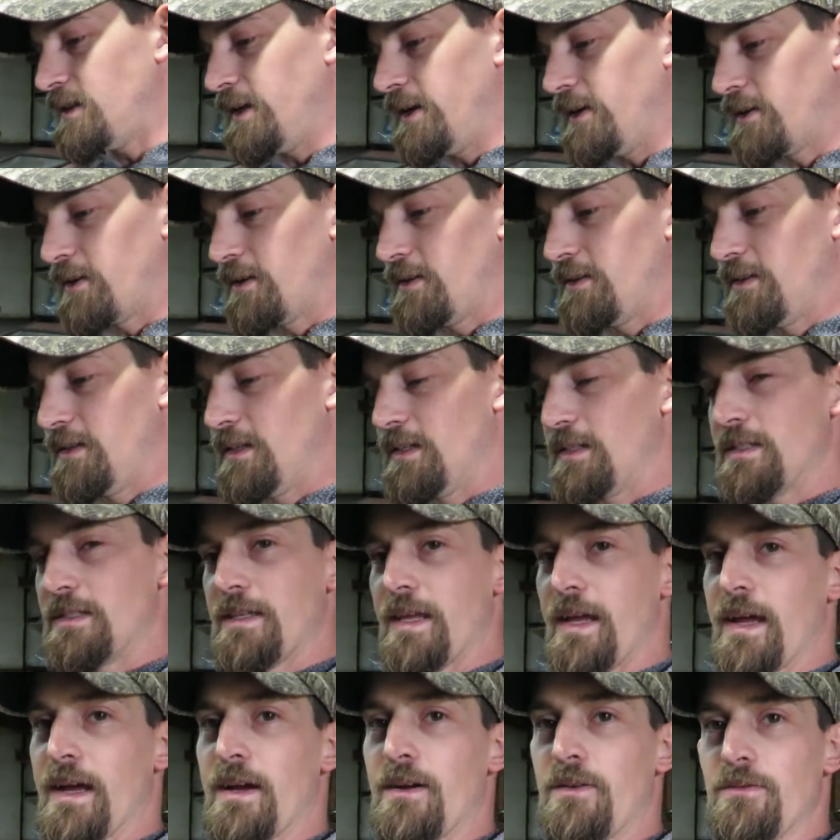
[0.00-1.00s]
tearing this
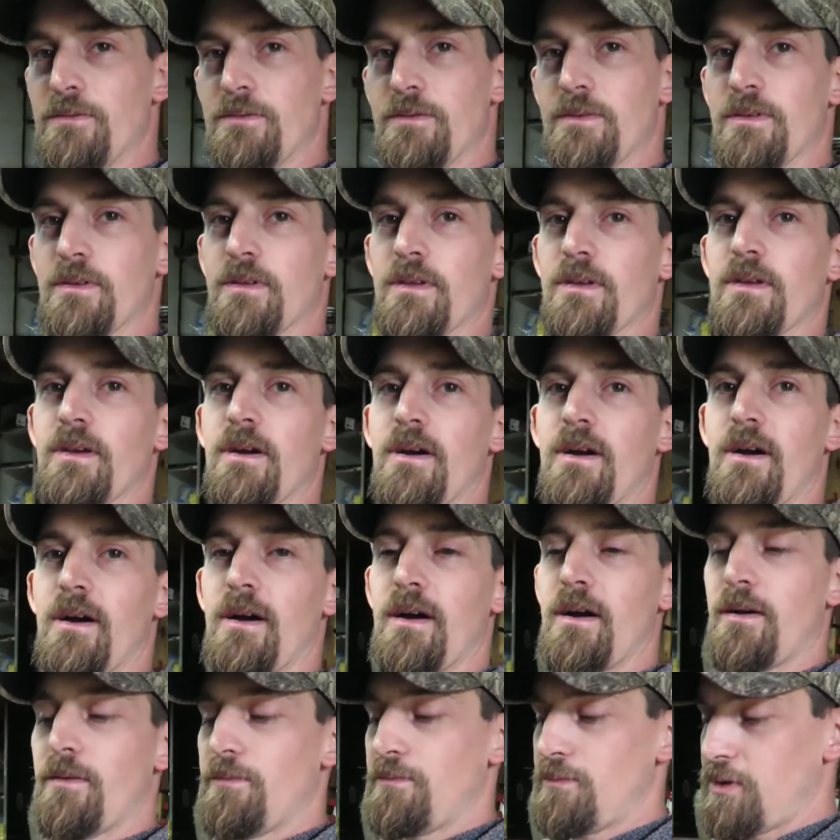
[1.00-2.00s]
down
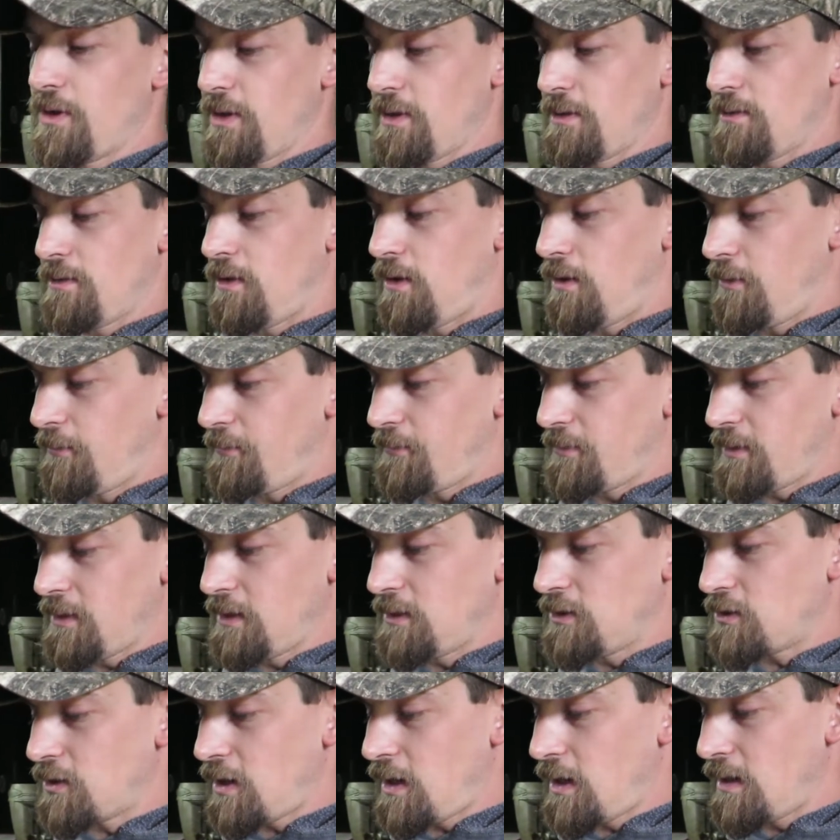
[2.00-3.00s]
uh, but
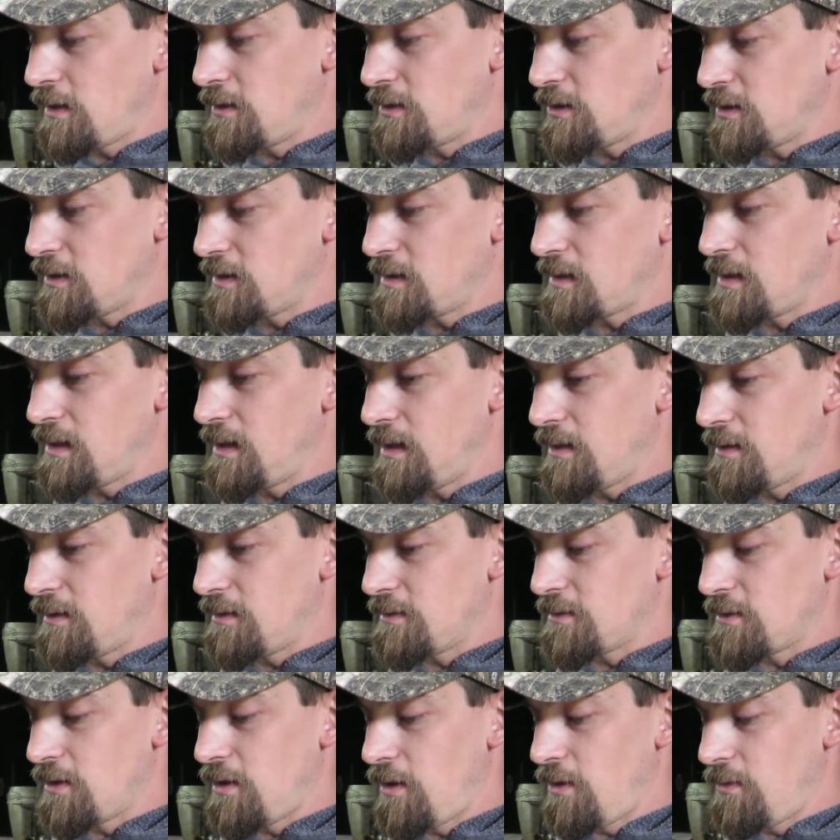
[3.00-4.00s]
hopefully trying just to get
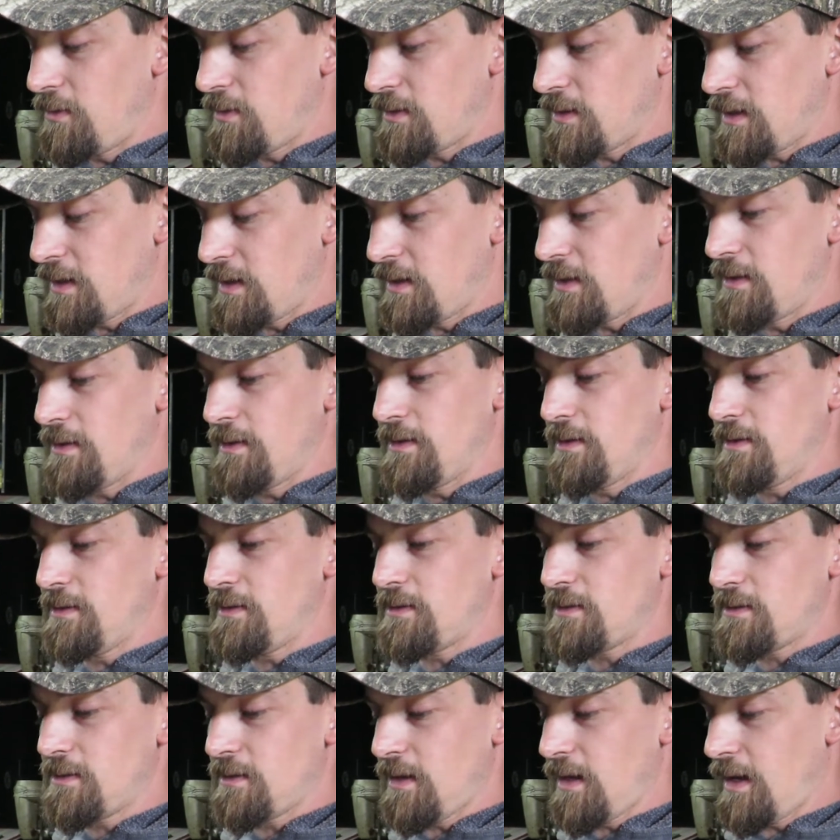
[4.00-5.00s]
this going like
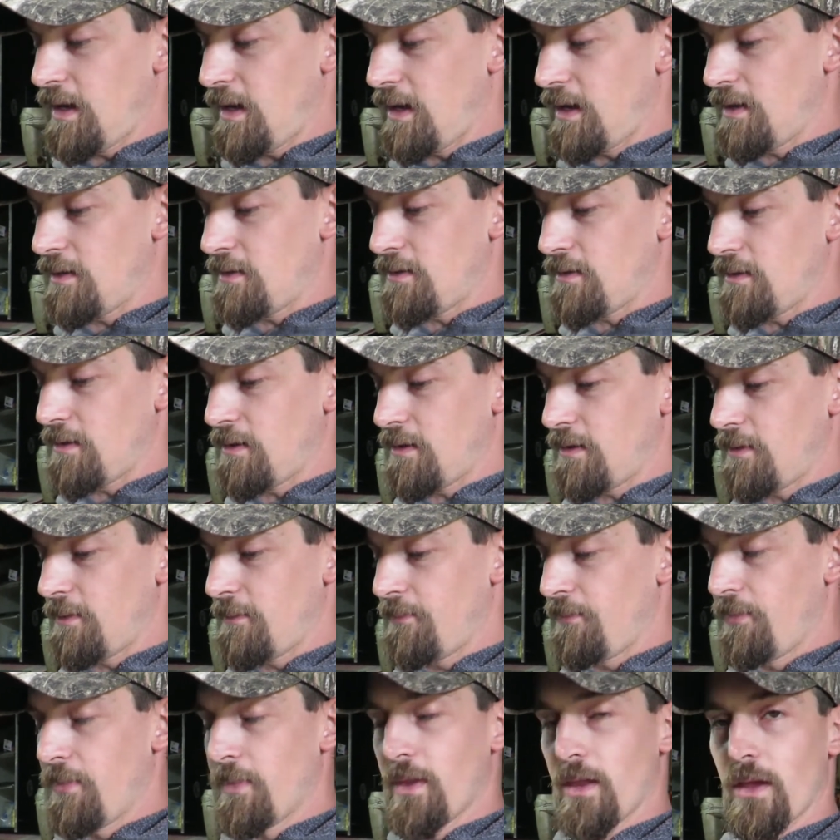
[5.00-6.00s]
this and uh,
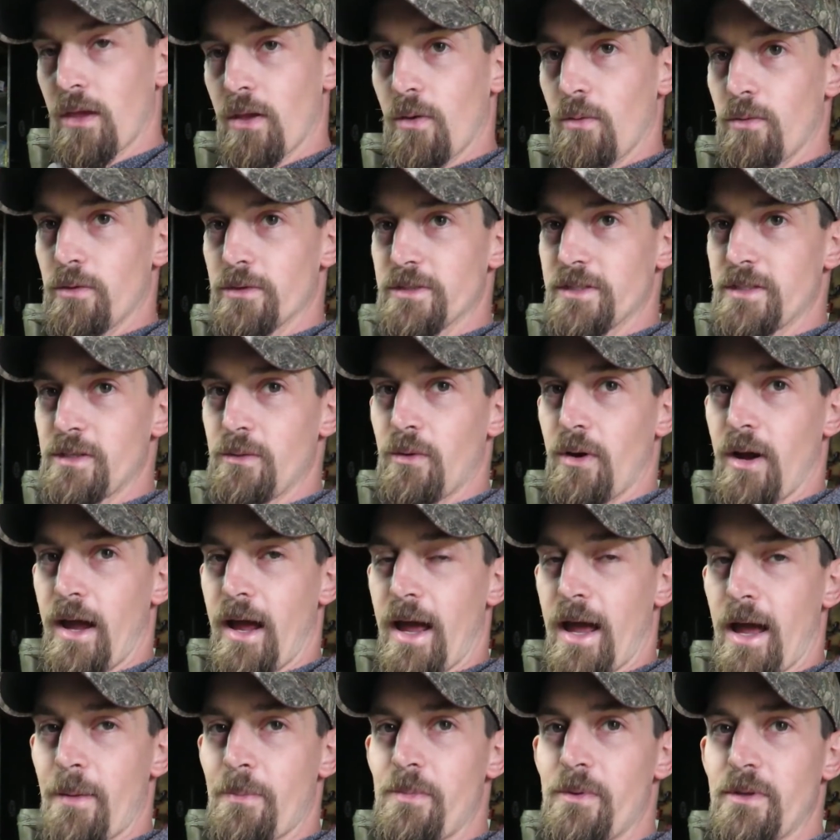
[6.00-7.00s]
we'll see what
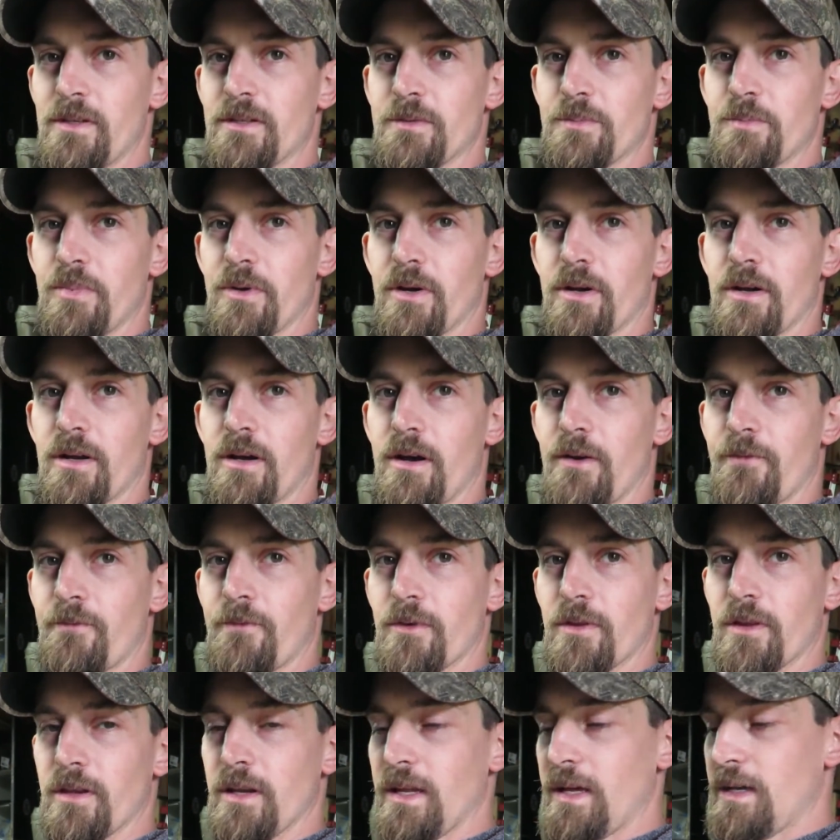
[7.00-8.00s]
happens. But uh,
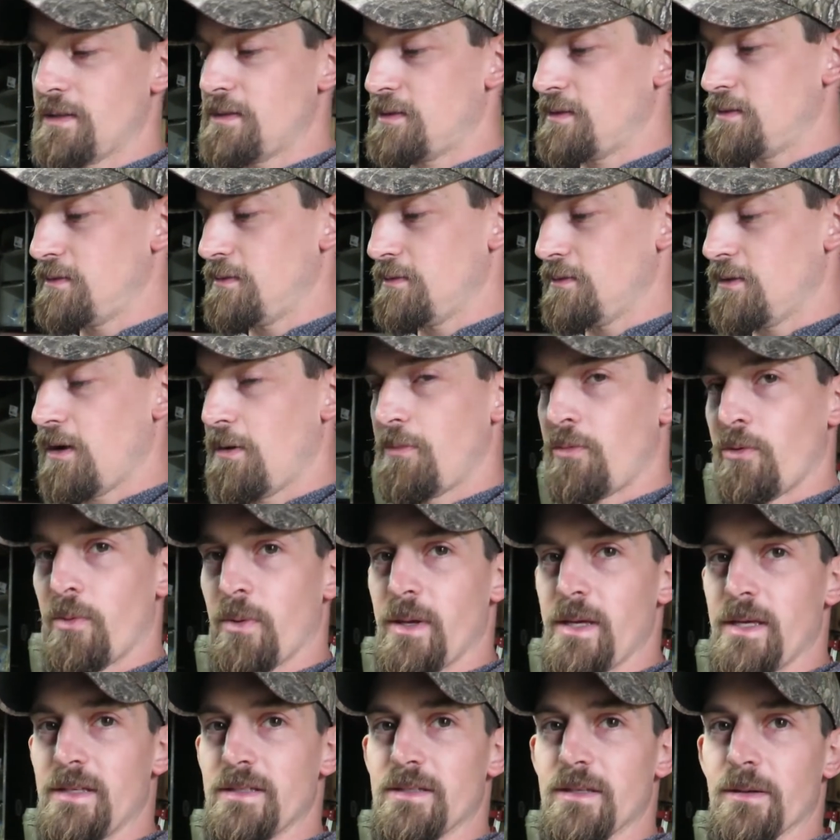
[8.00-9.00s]
for the next couple
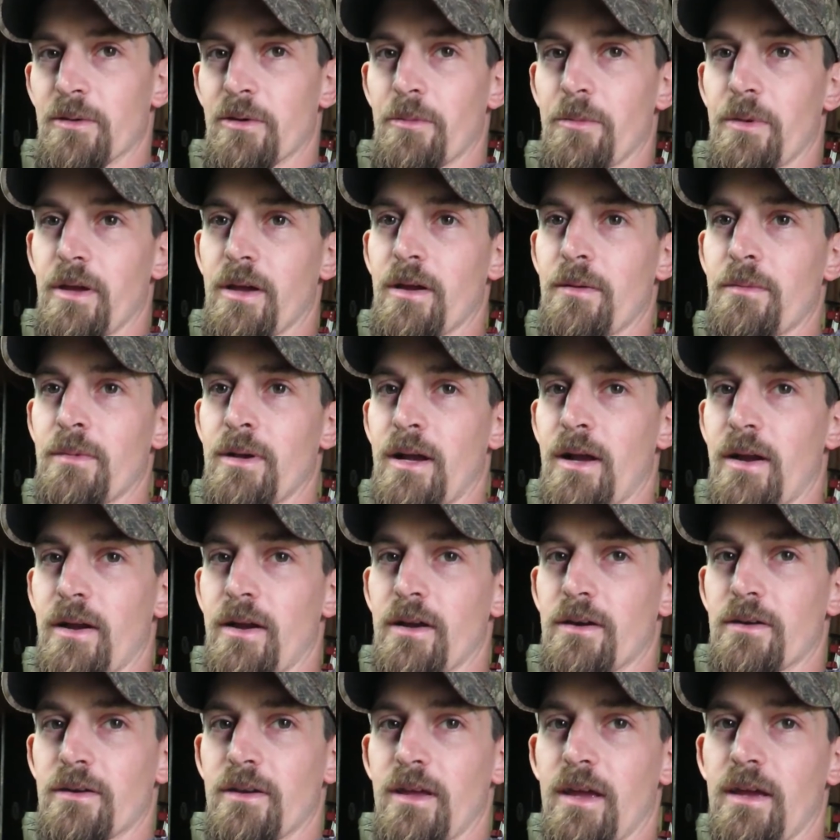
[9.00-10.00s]
weeks, I'm going to be coming out
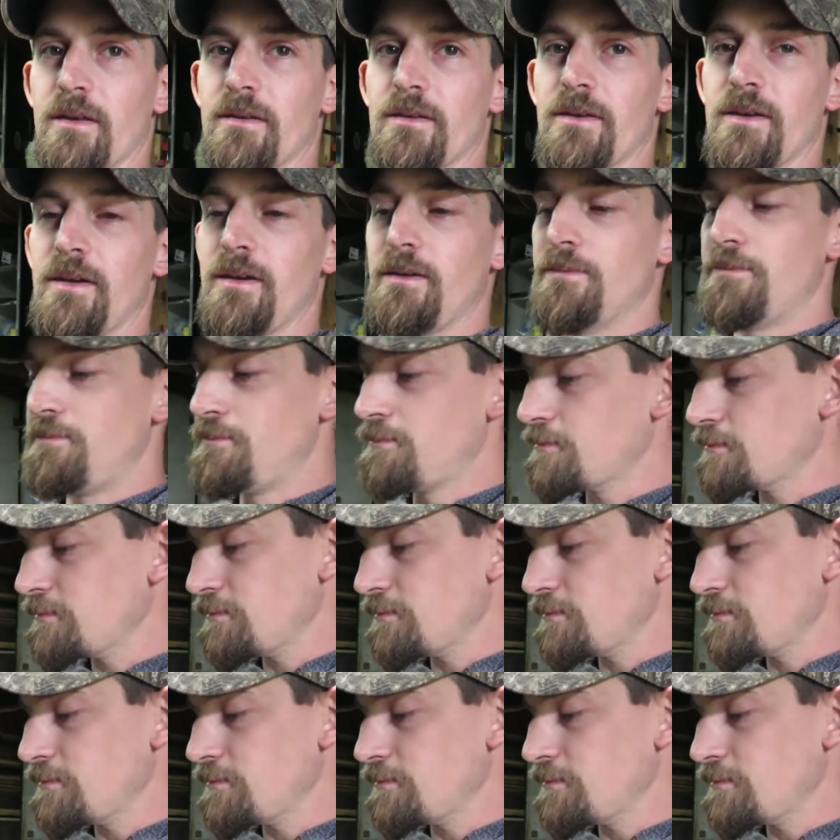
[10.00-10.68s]
here daily